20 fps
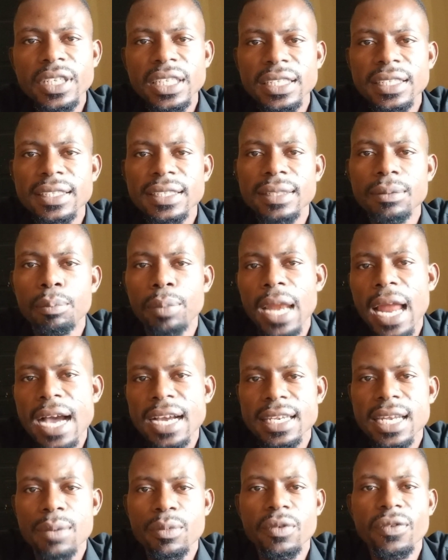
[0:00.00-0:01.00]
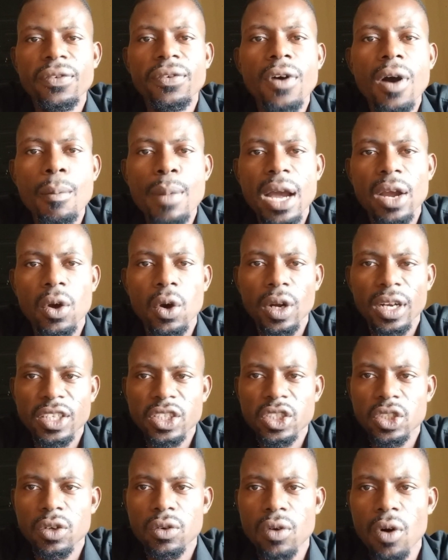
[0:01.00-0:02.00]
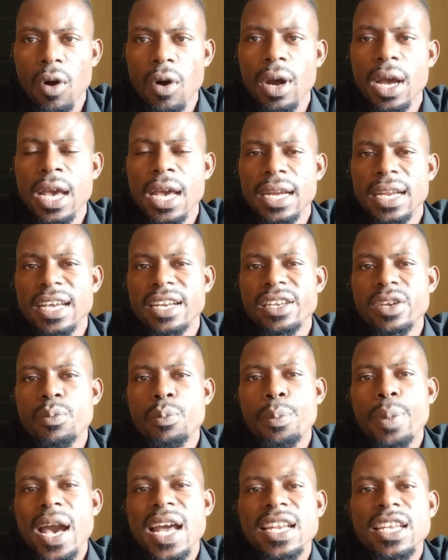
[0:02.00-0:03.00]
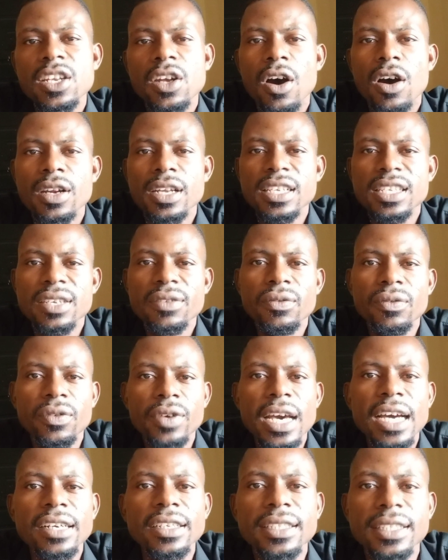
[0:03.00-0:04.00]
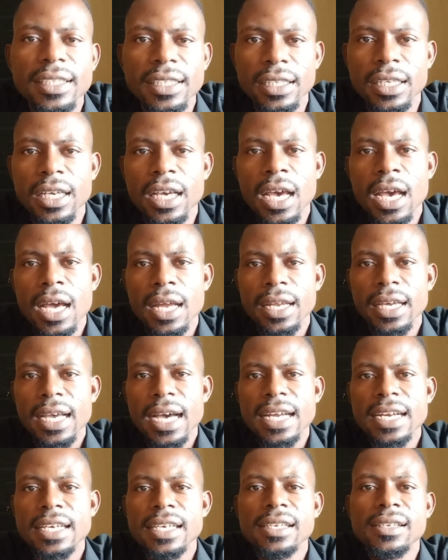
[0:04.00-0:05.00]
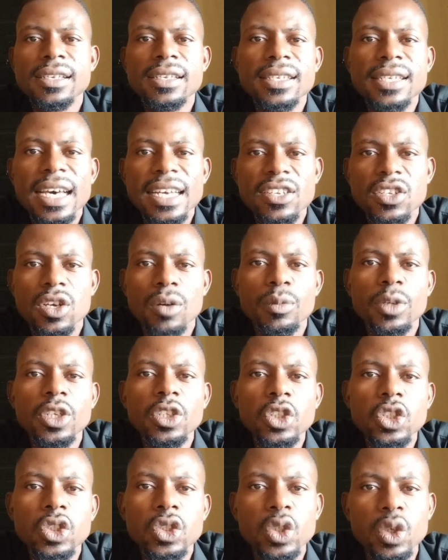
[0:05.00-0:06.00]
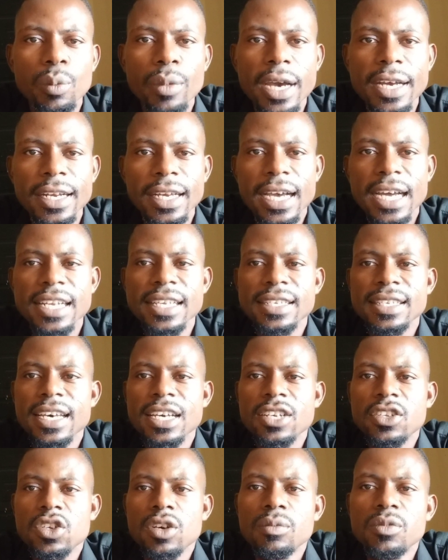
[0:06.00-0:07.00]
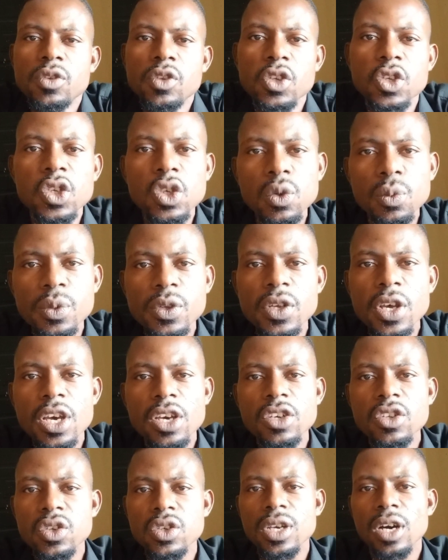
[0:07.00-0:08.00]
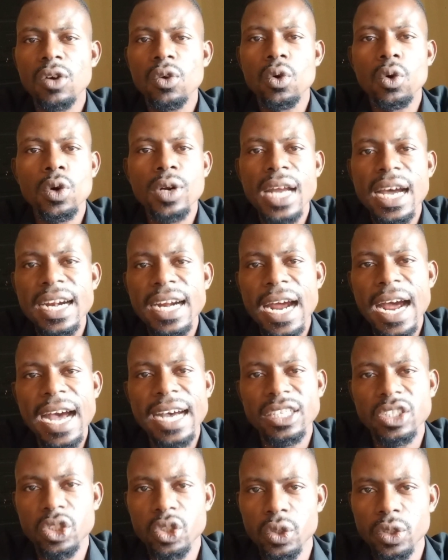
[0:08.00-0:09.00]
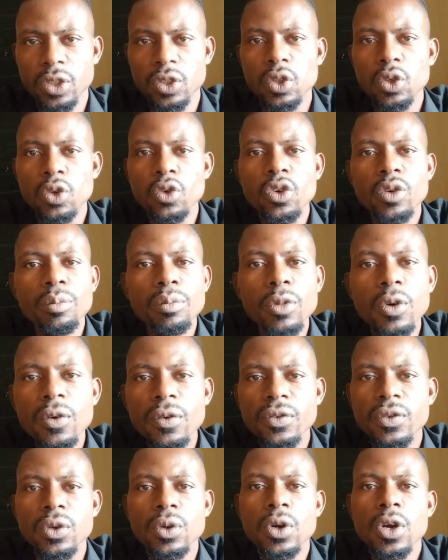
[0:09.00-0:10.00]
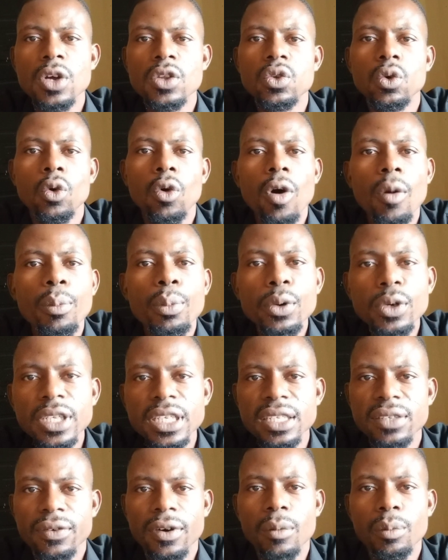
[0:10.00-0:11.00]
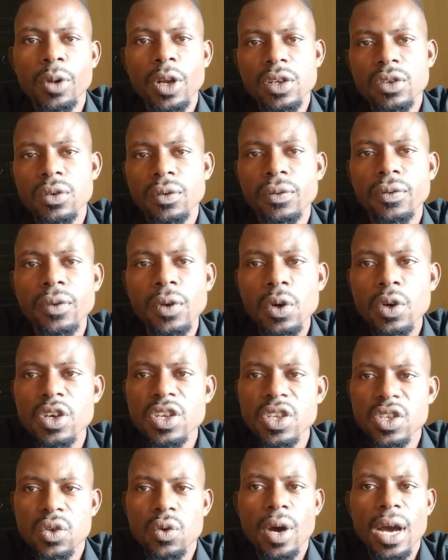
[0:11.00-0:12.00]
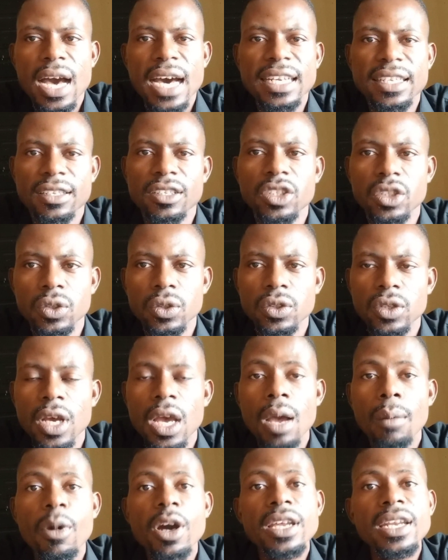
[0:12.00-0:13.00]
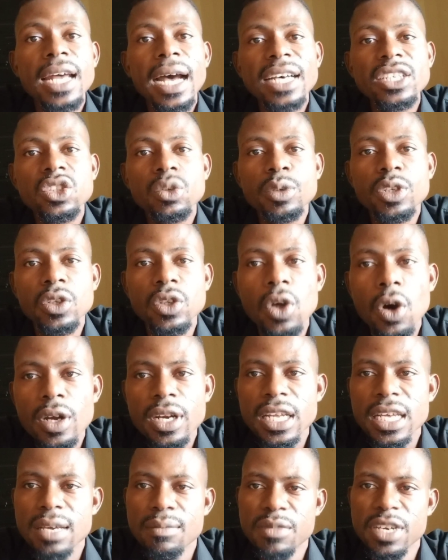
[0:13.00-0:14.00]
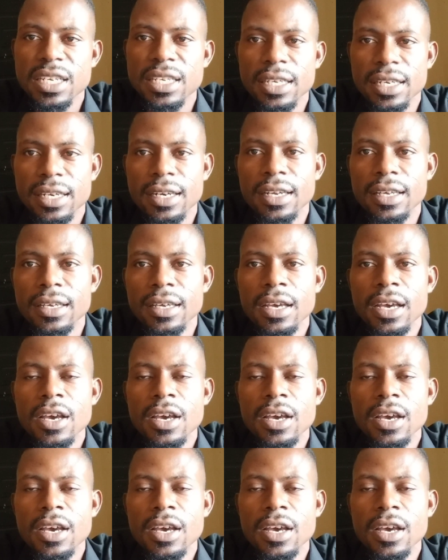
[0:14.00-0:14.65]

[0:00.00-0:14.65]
this plaque that have been formed by cholesterol. Then depending on the severity, they can insert some instrument, they can insert some tubes into your coronary artery to remove, to open it for blood to flow into your heart tissues. But it has to be done immediately.